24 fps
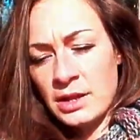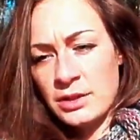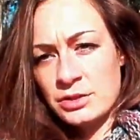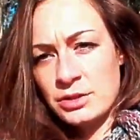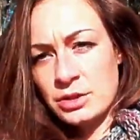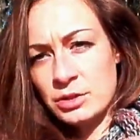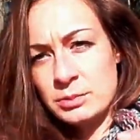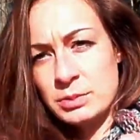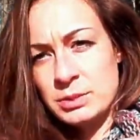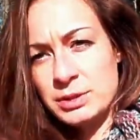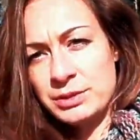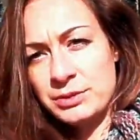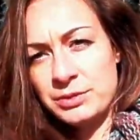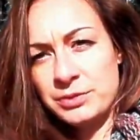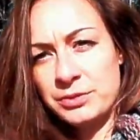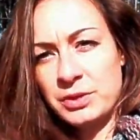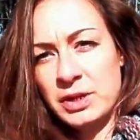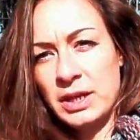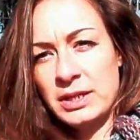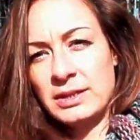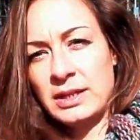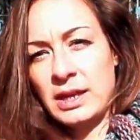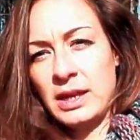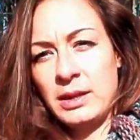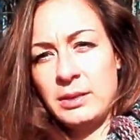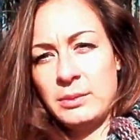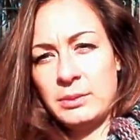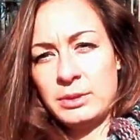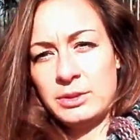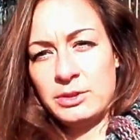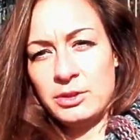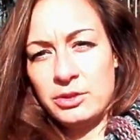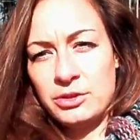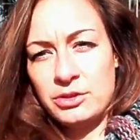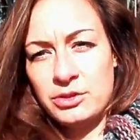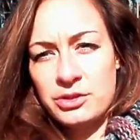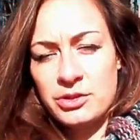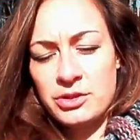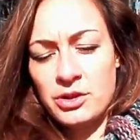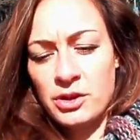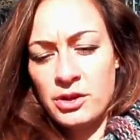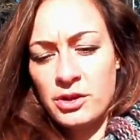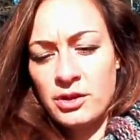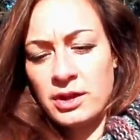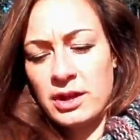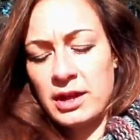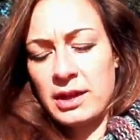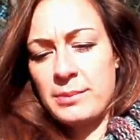don't be afraid, I will not
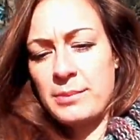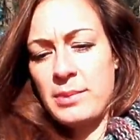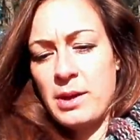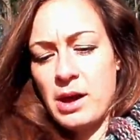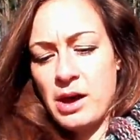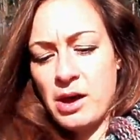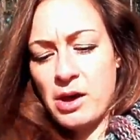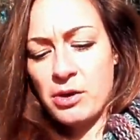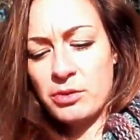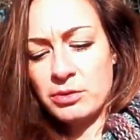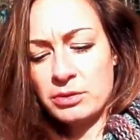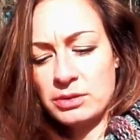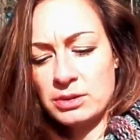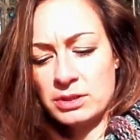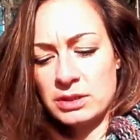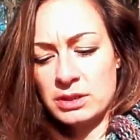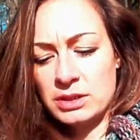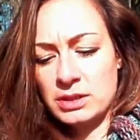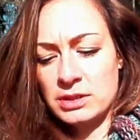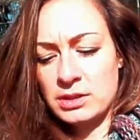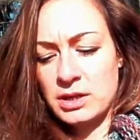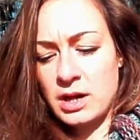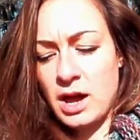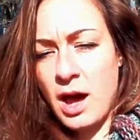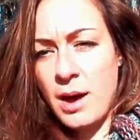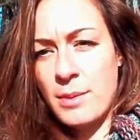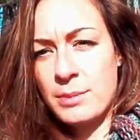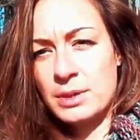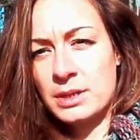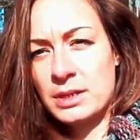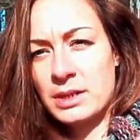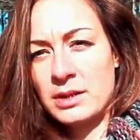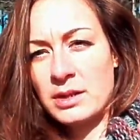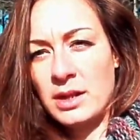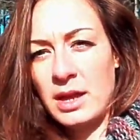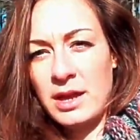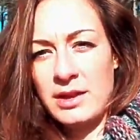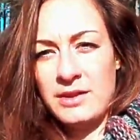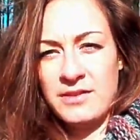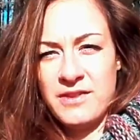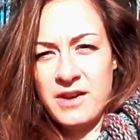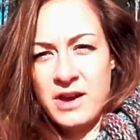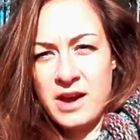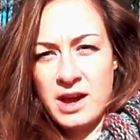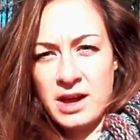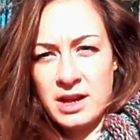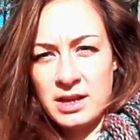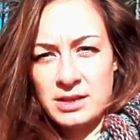talk about the common
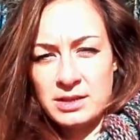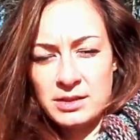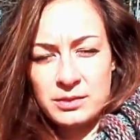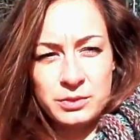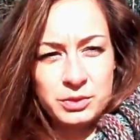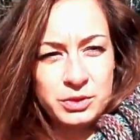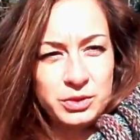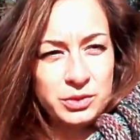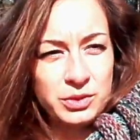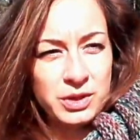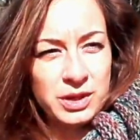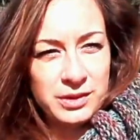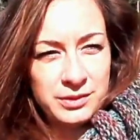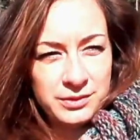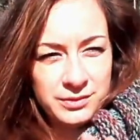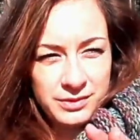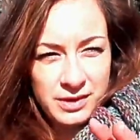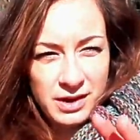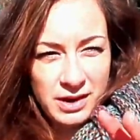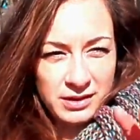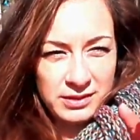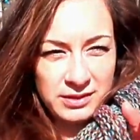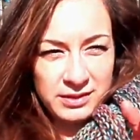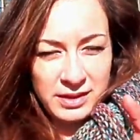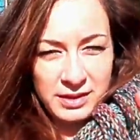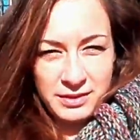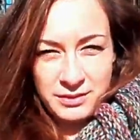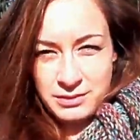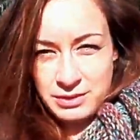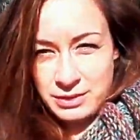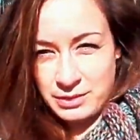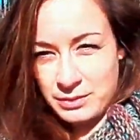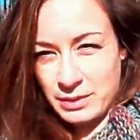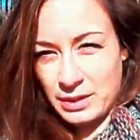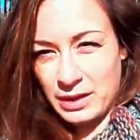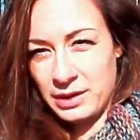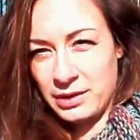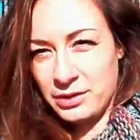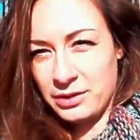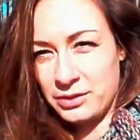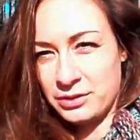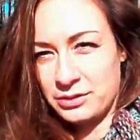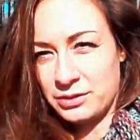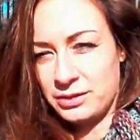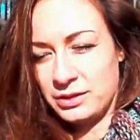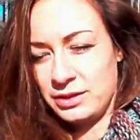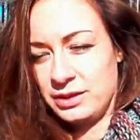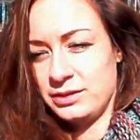advice what you can find everywhere
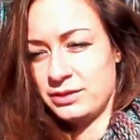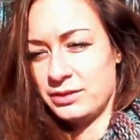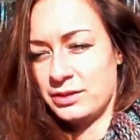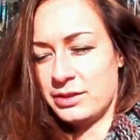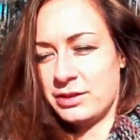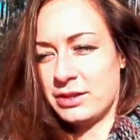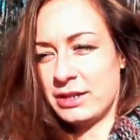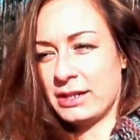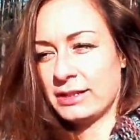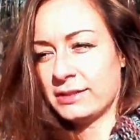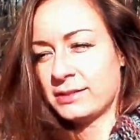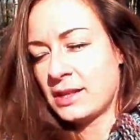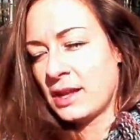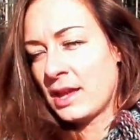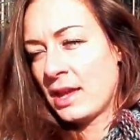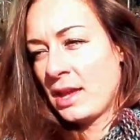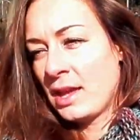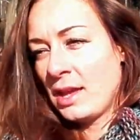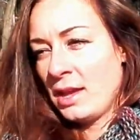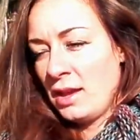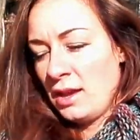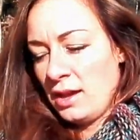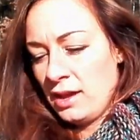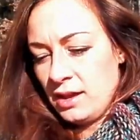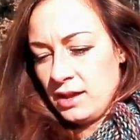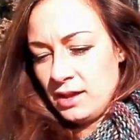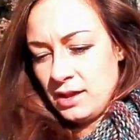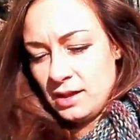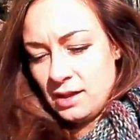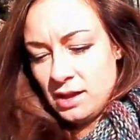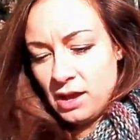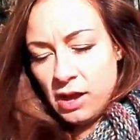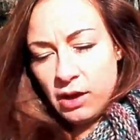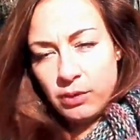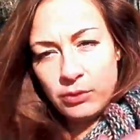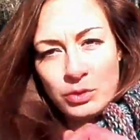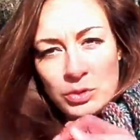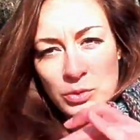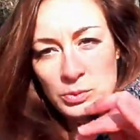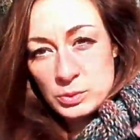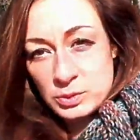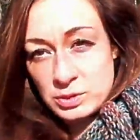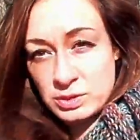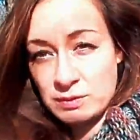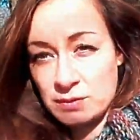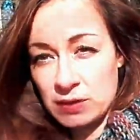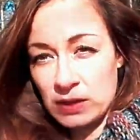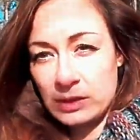on the internet, how to
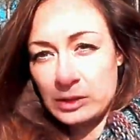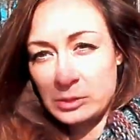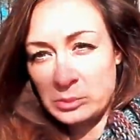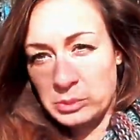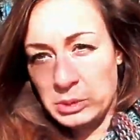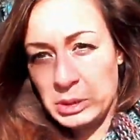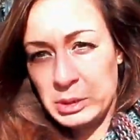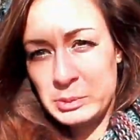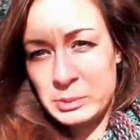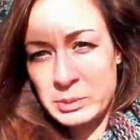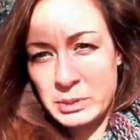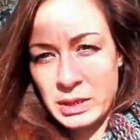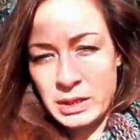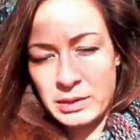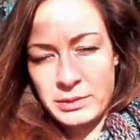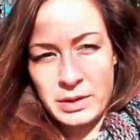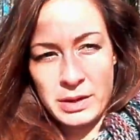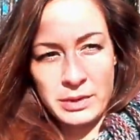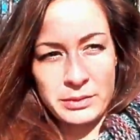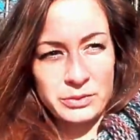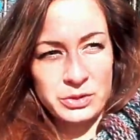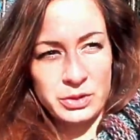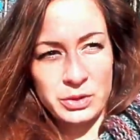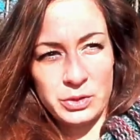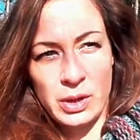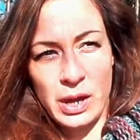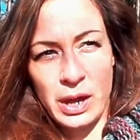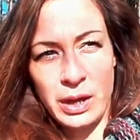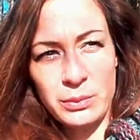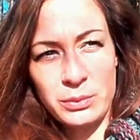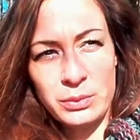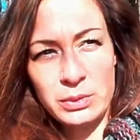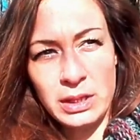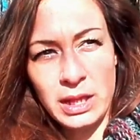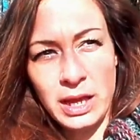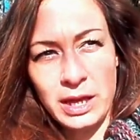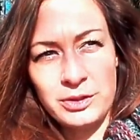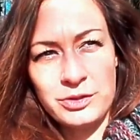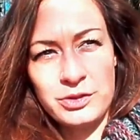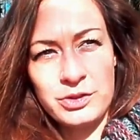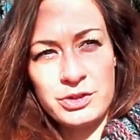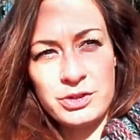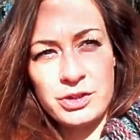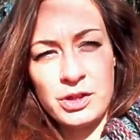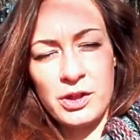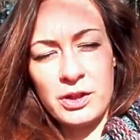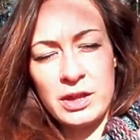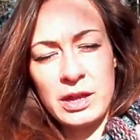motivate the people around you. I would like to
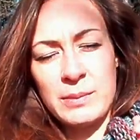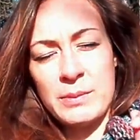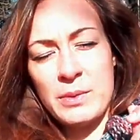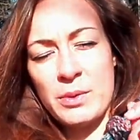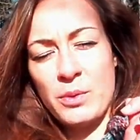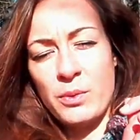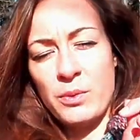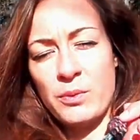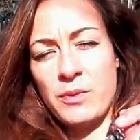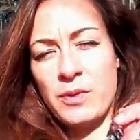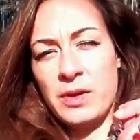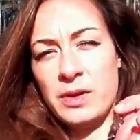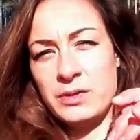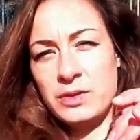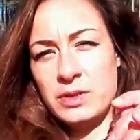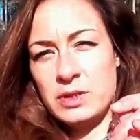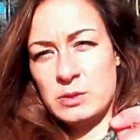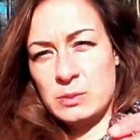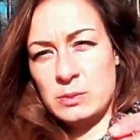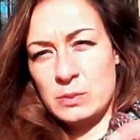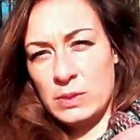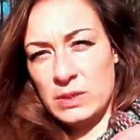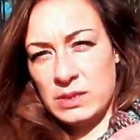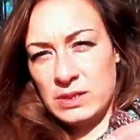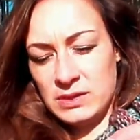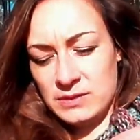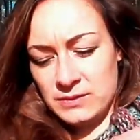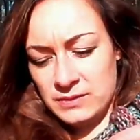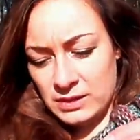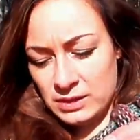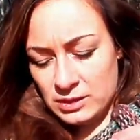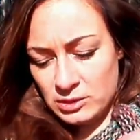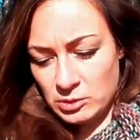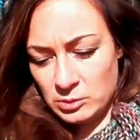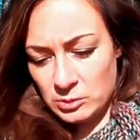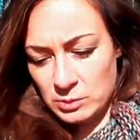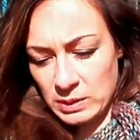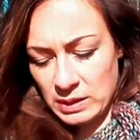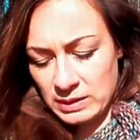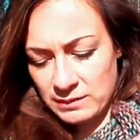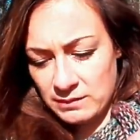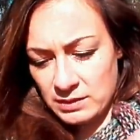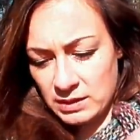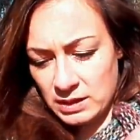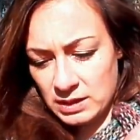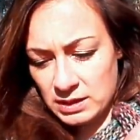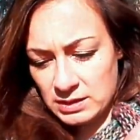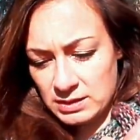talk about a very specific topic,
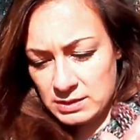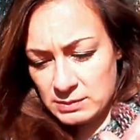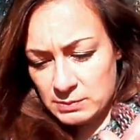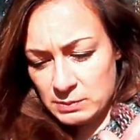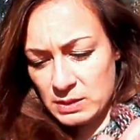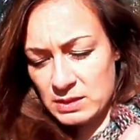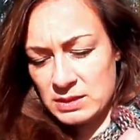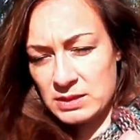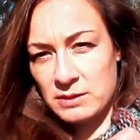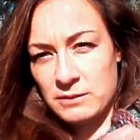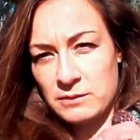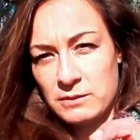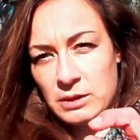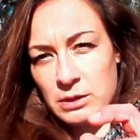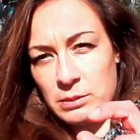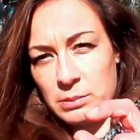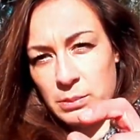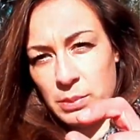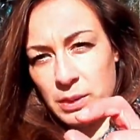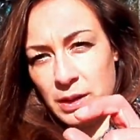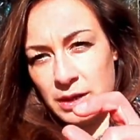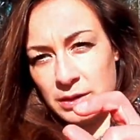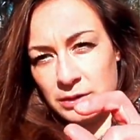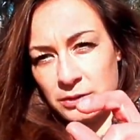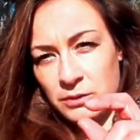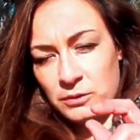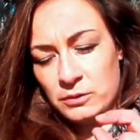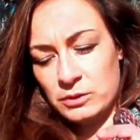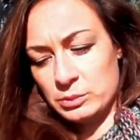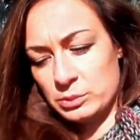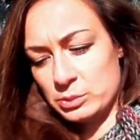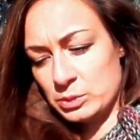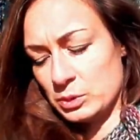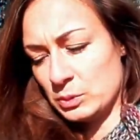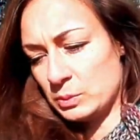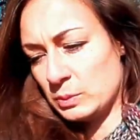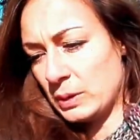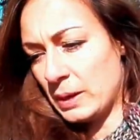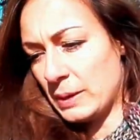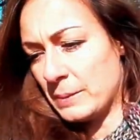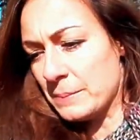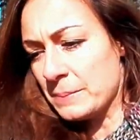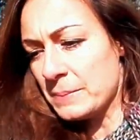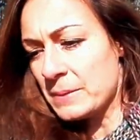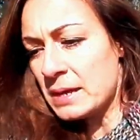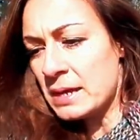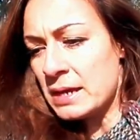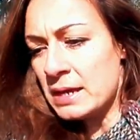very specific part of the
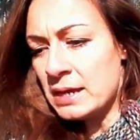problem,